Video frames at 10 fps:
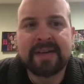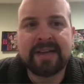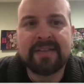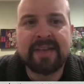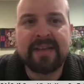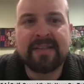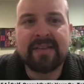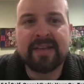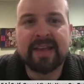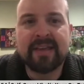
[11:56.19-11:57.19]
and then
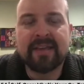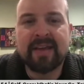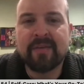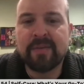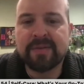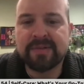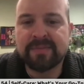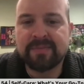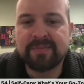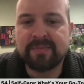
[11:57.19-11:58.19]
they everyone just
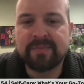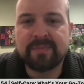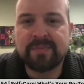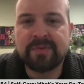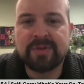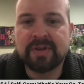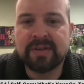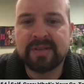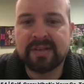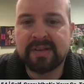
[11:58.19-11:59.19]
took
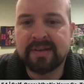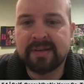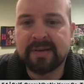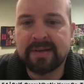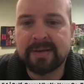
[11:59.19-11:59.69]
to the